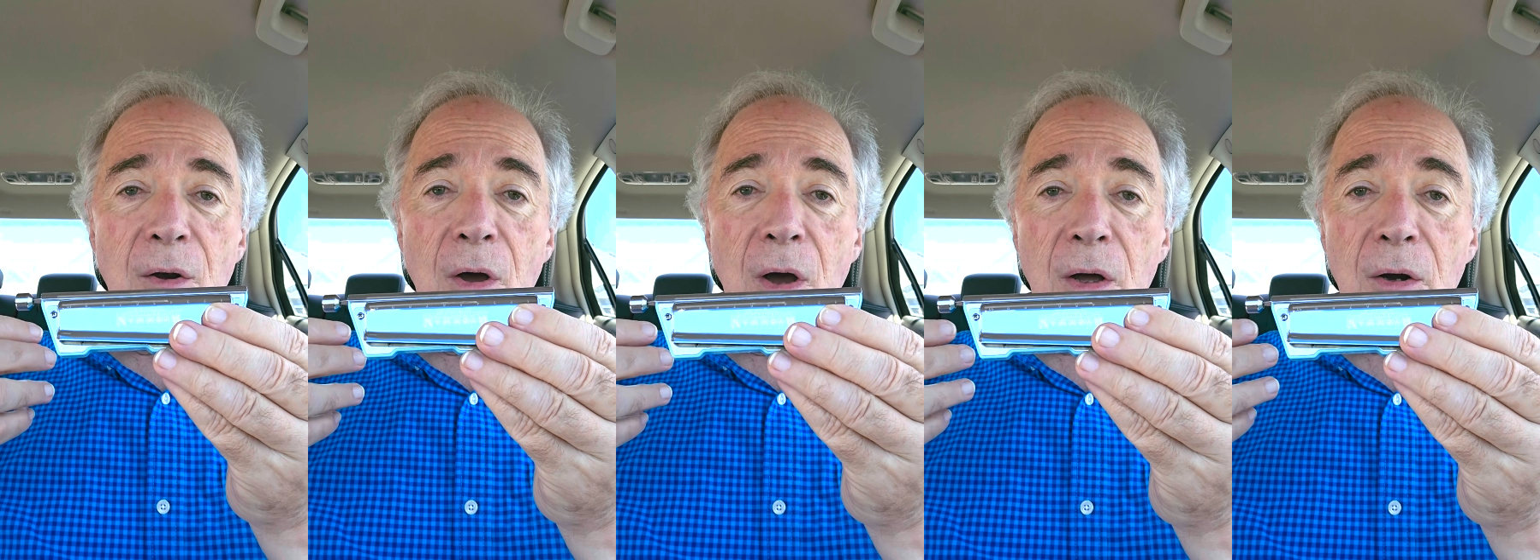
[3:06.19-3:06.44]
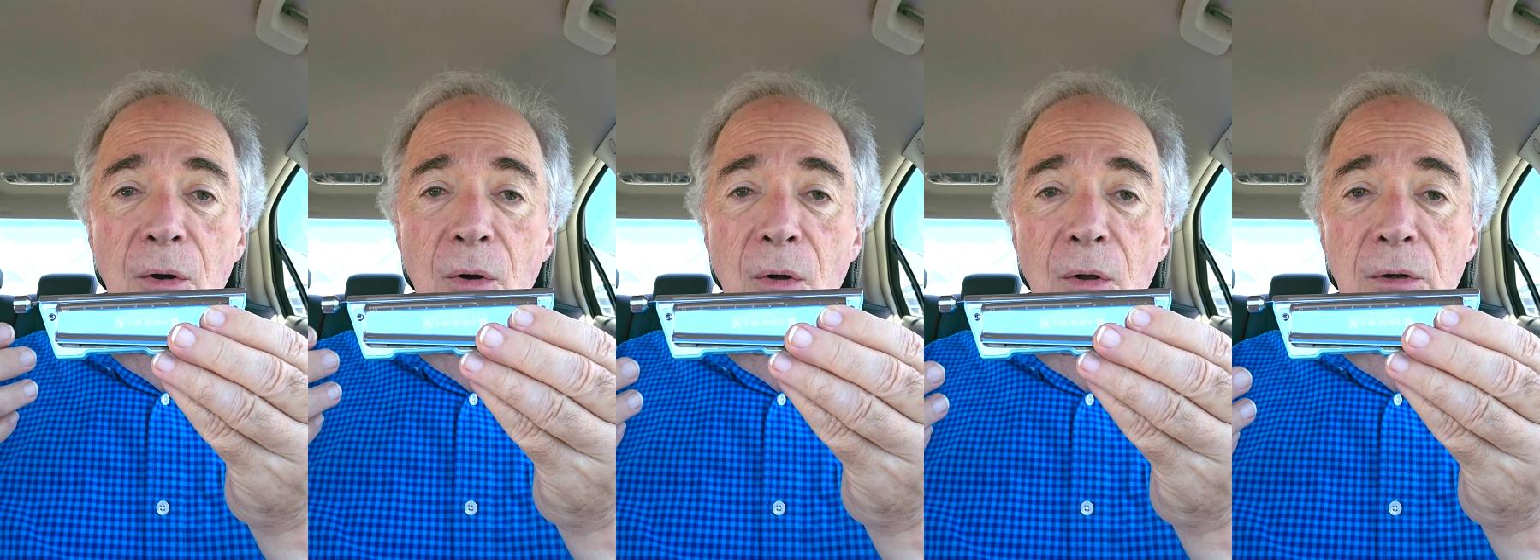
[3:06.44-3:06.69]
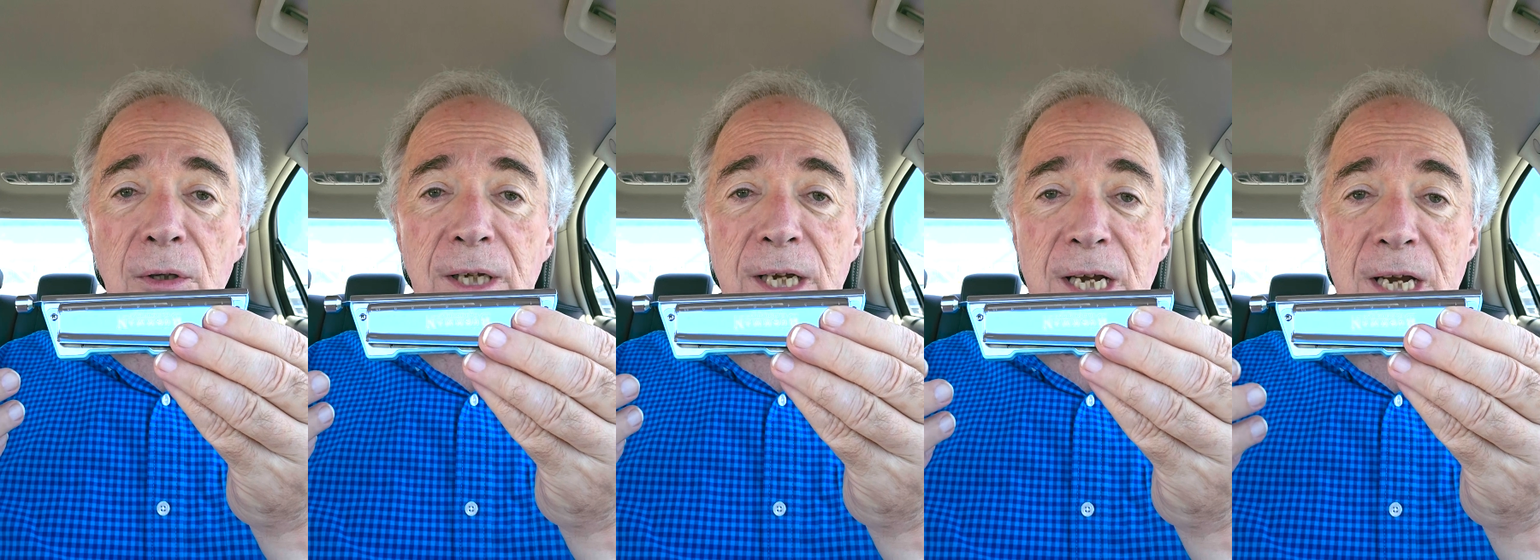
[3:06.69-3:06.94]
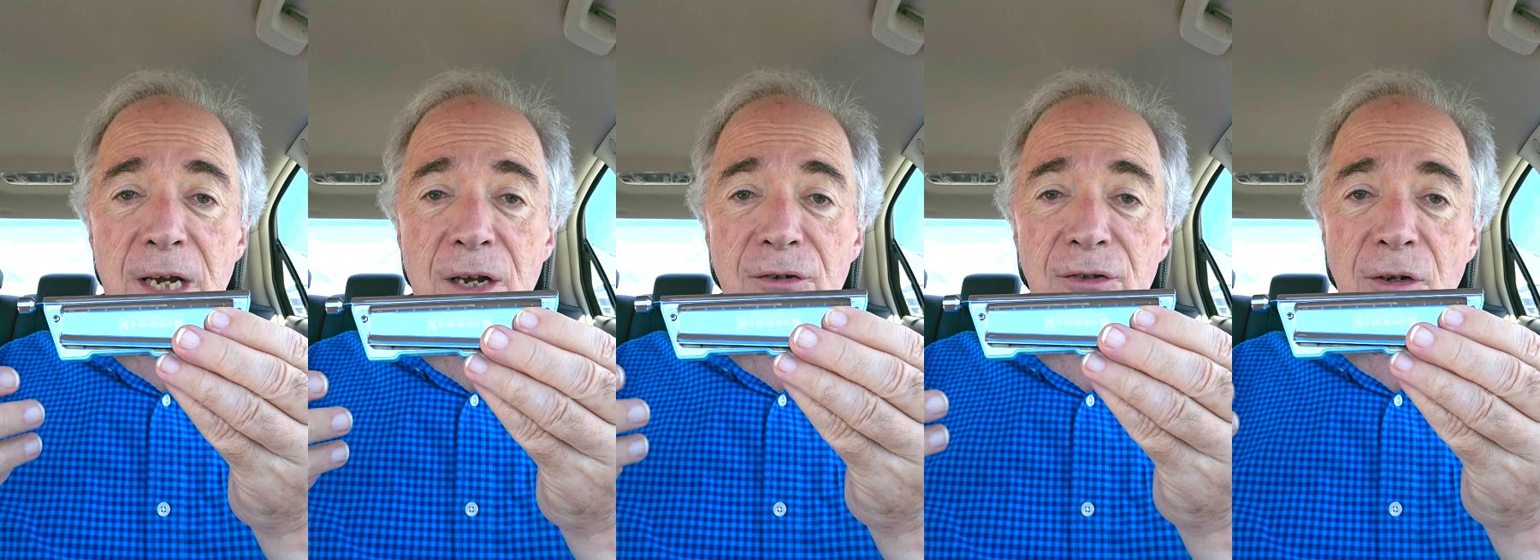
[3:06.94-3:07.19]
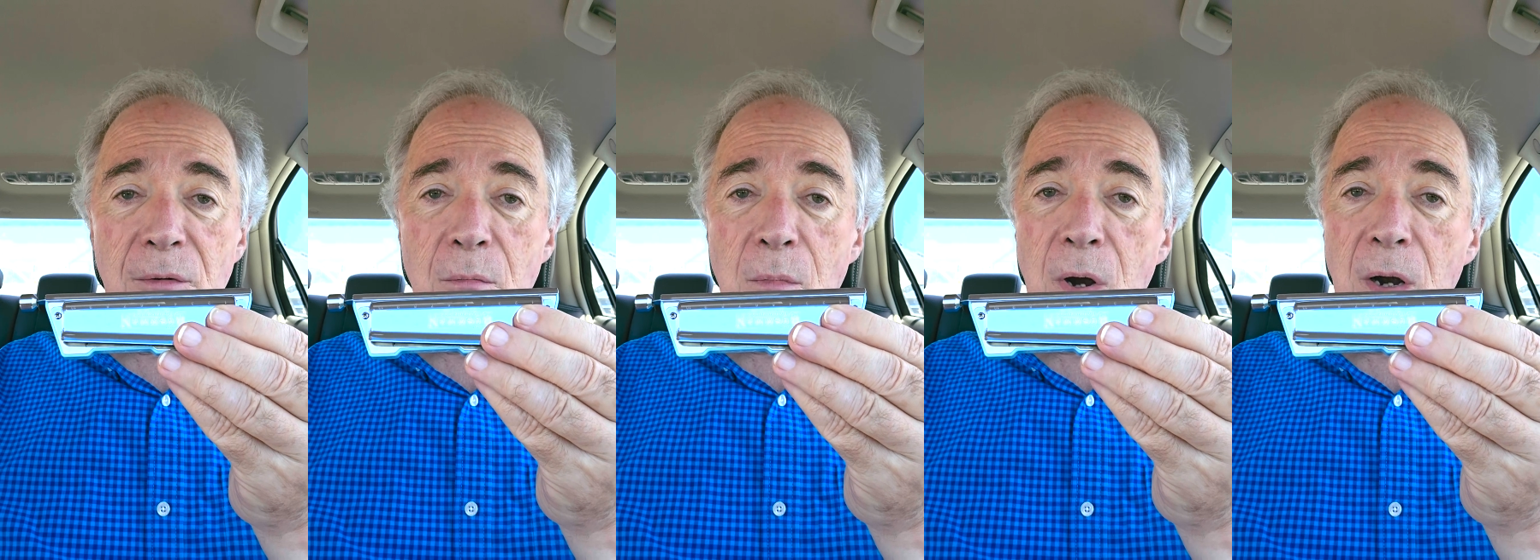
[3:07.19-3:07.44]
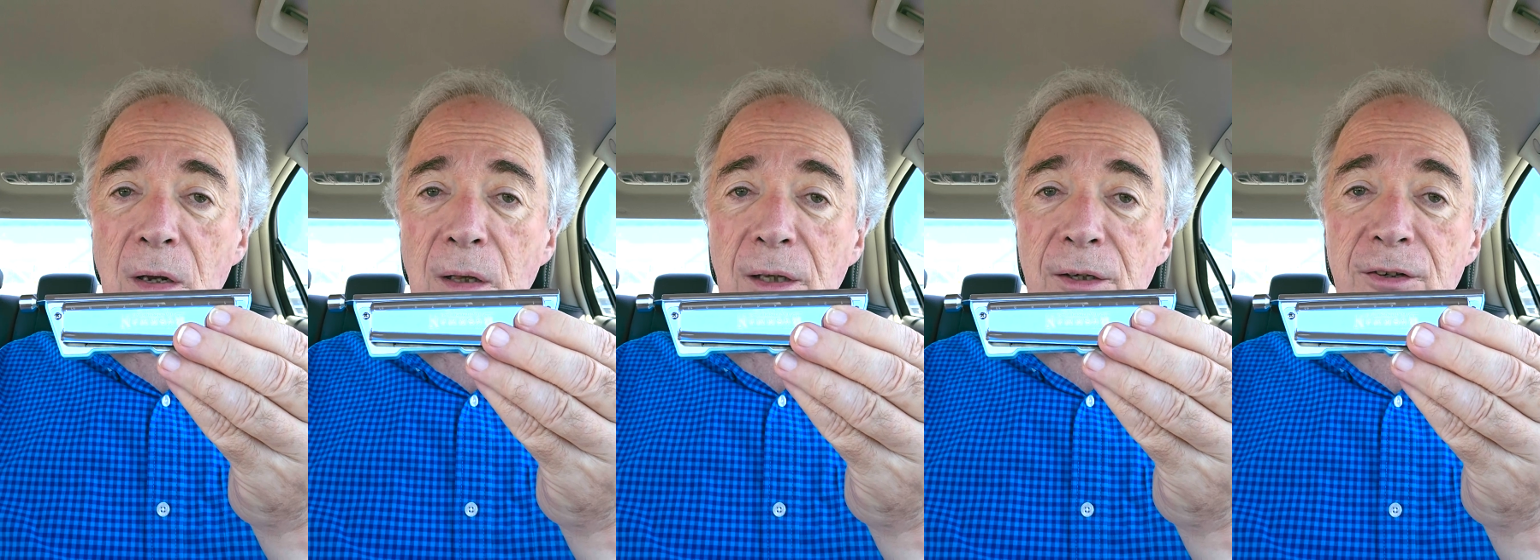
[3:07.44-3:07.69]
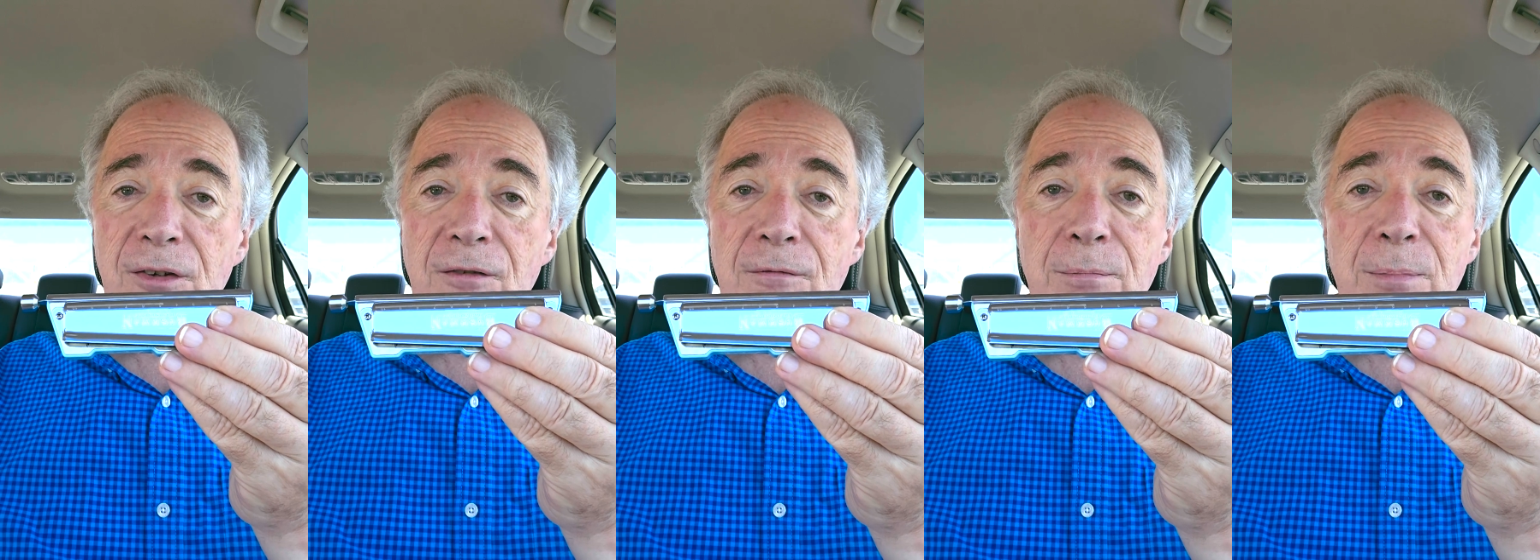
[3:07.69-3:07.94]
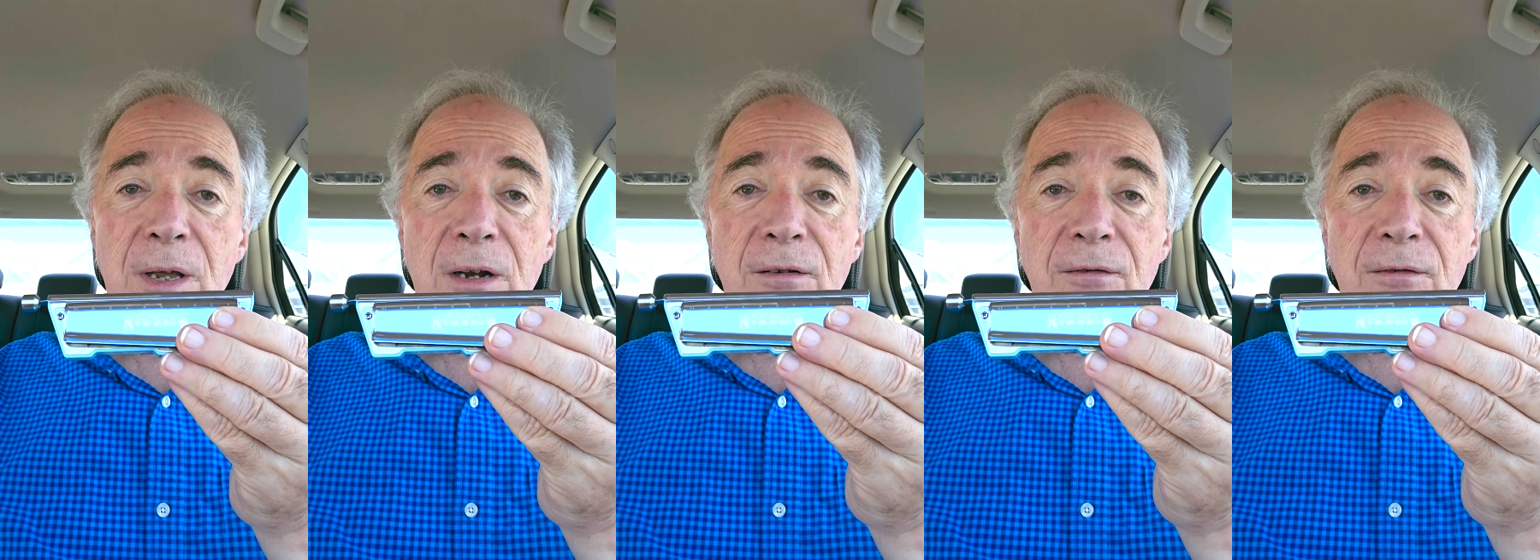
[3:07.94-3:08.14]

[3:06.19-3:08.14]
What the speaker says: not all keys and models have